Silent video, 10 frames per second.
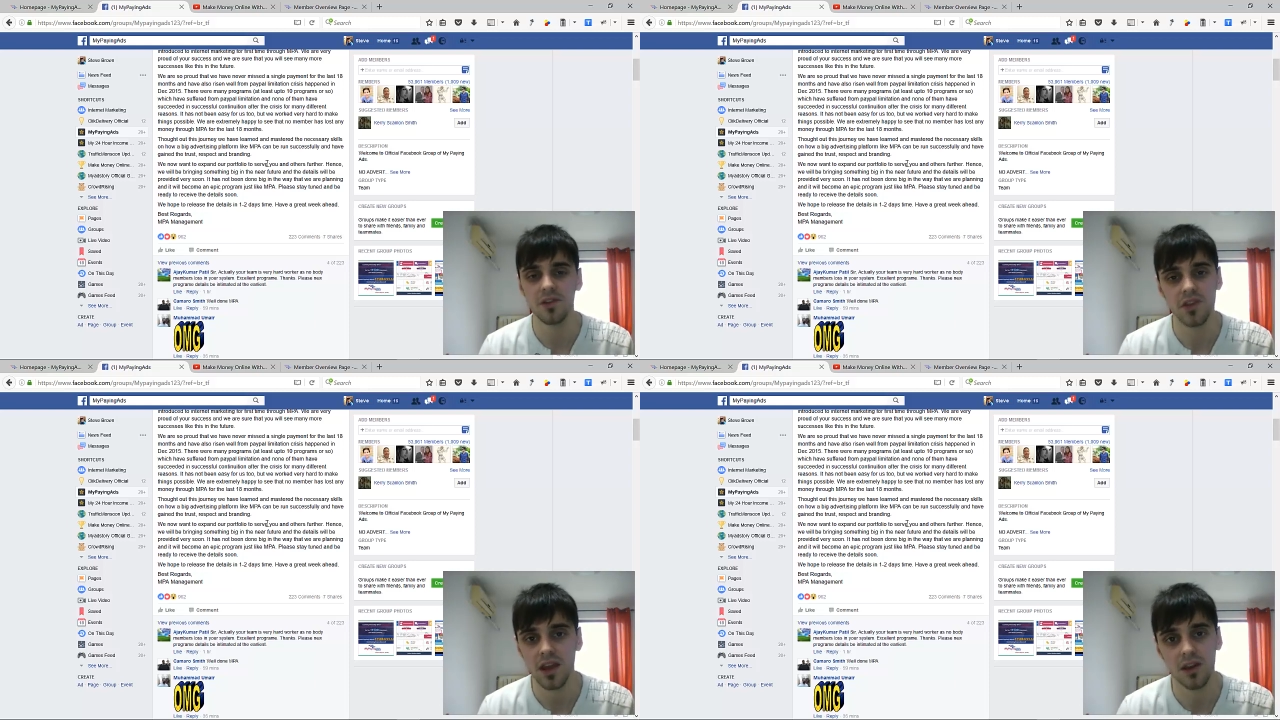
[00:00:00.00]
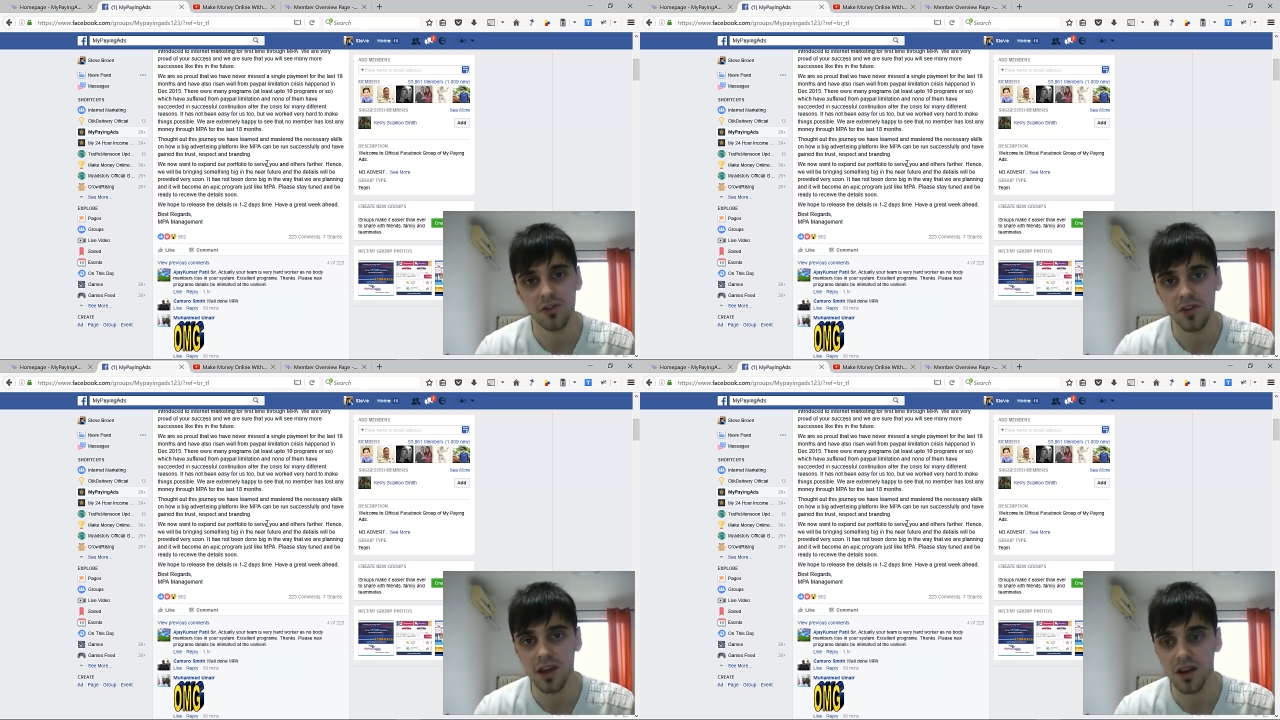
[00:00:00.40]
say
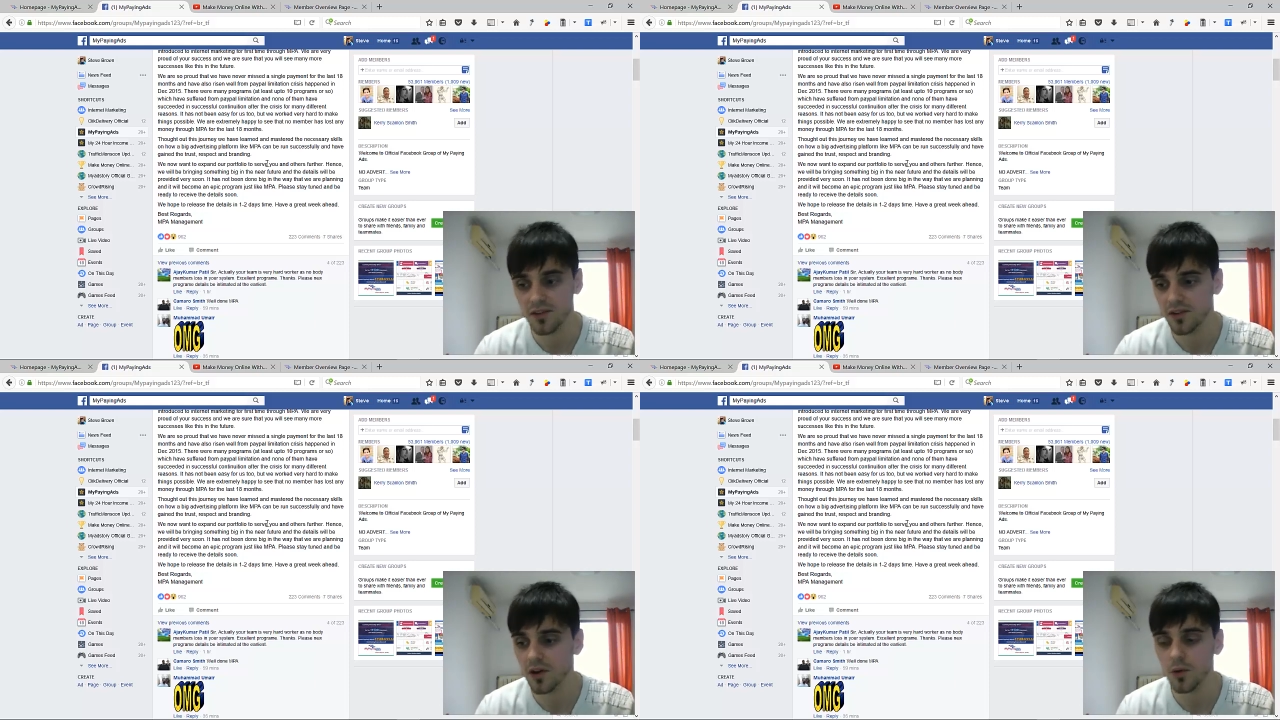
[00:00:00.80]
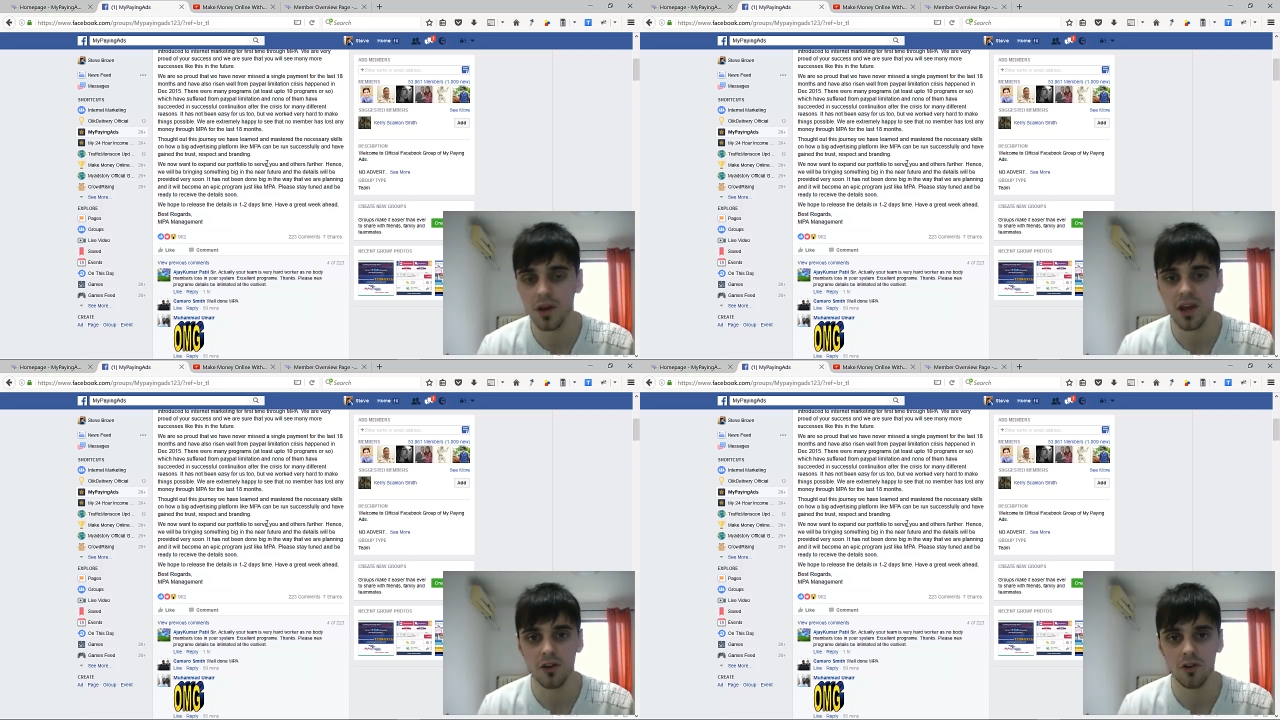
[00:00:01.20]
anything yet because I don't
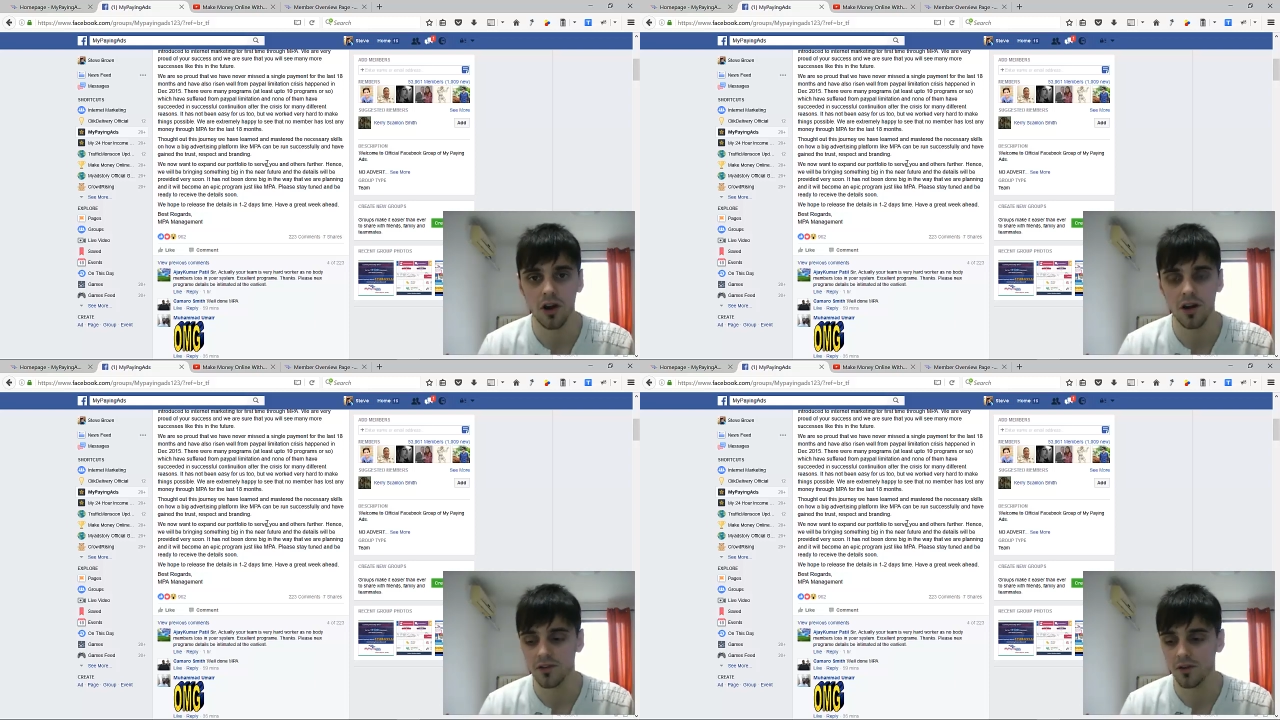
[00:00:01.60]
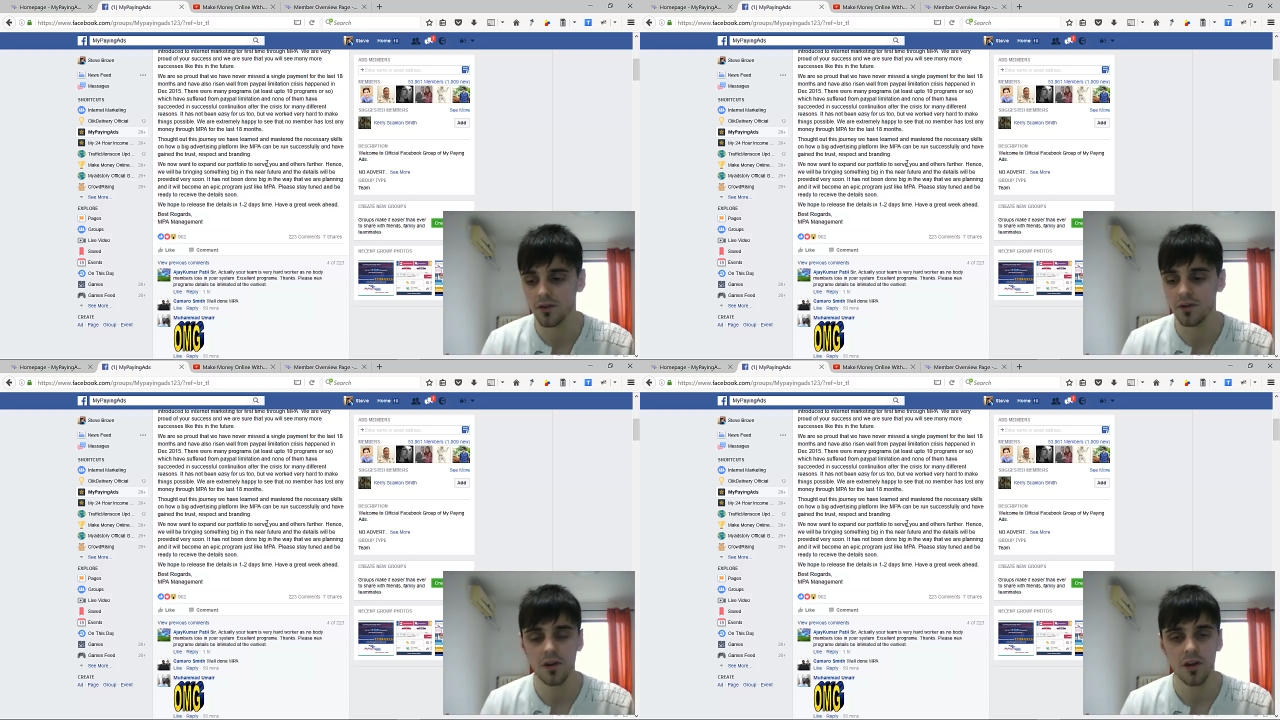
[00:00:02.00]
want to get you guys
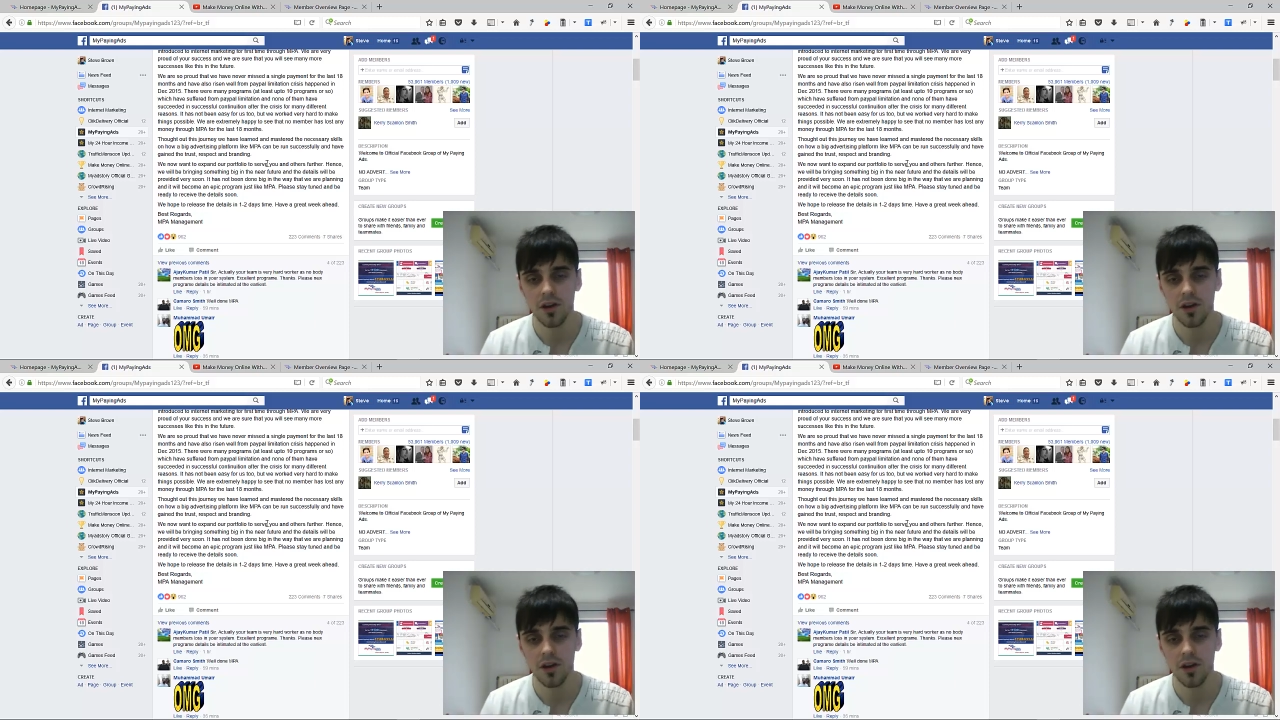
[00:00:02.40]
on